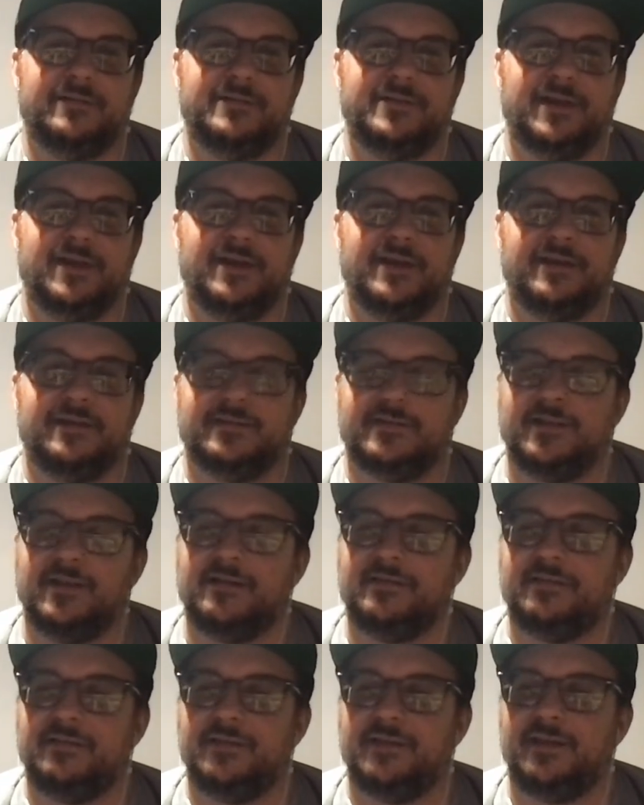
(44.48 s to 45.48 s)
Giants.
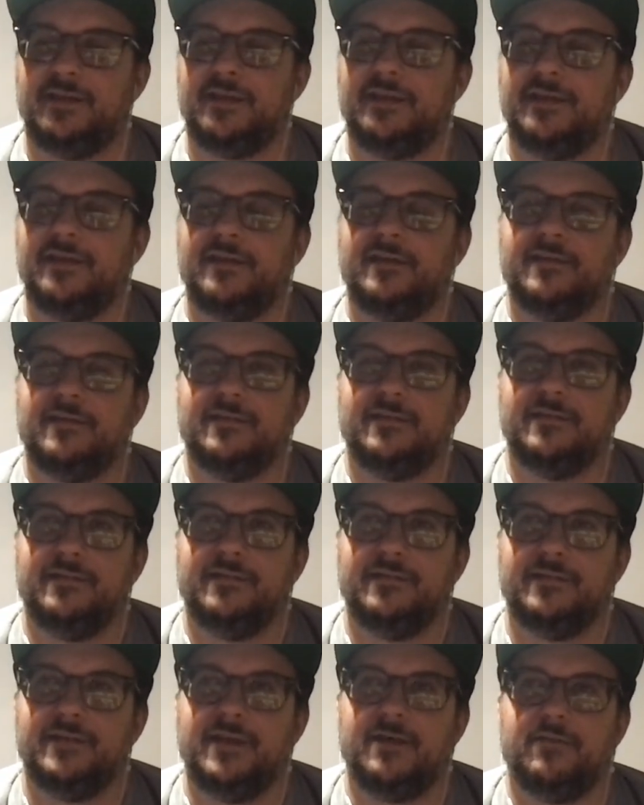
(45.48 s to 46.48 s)
Luckily,
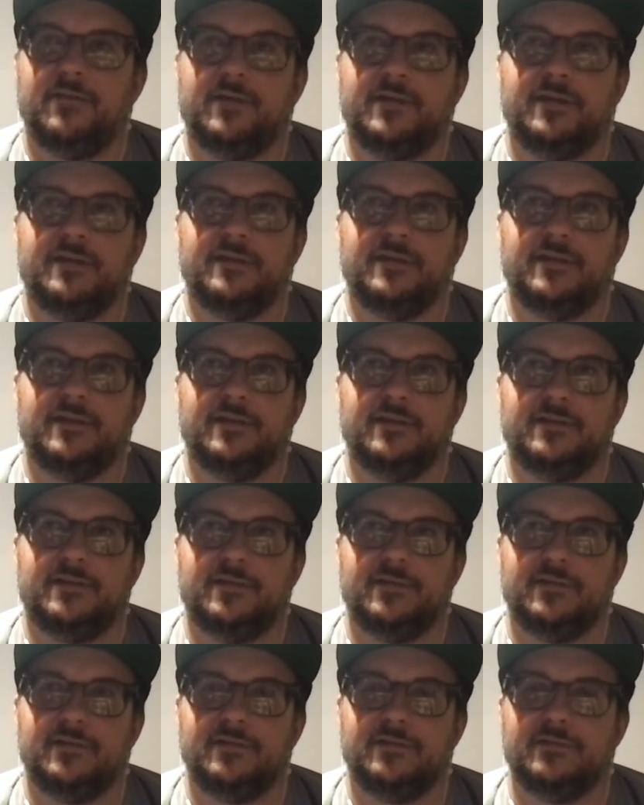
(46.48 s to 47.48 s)
yeah, Rookie of the Year
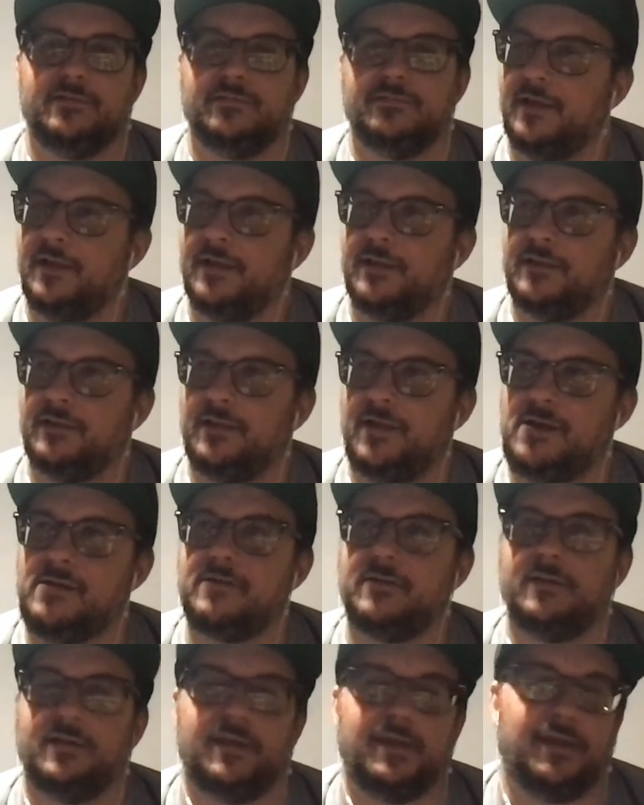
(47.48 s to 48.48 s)
too.
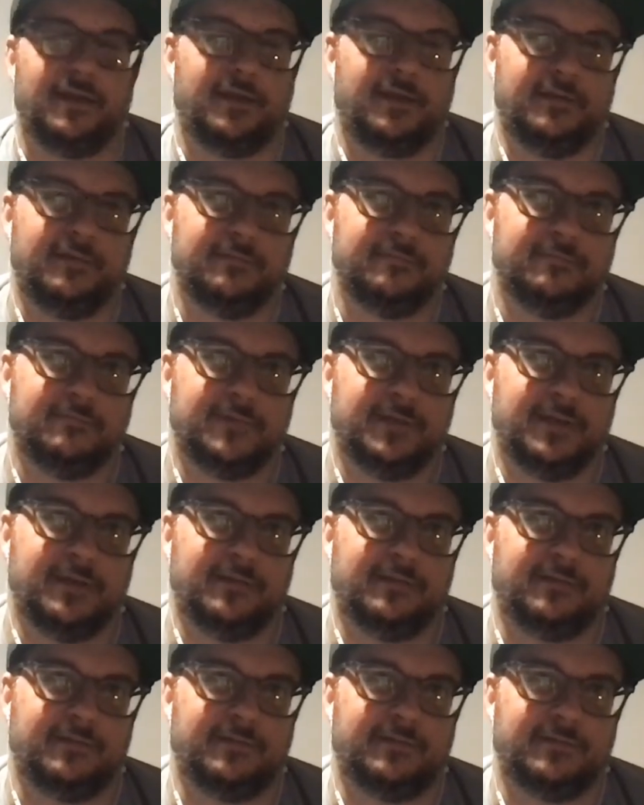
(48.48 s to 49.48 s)
Luckily,
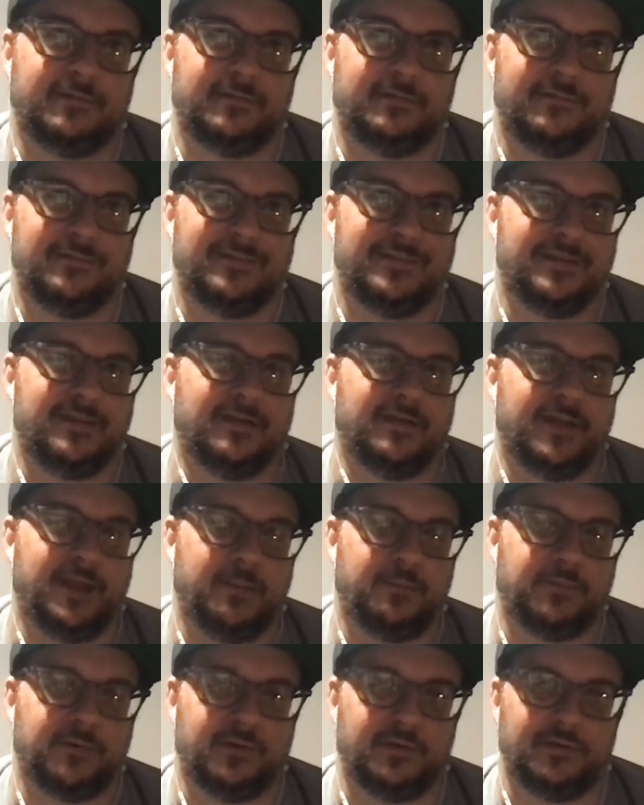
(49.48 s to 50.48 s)
it's still
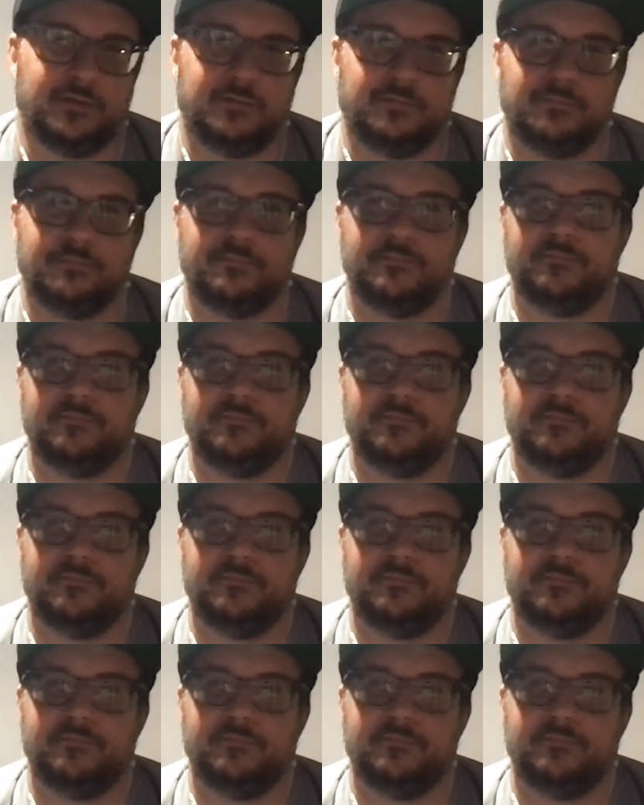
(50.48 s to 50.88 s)
April.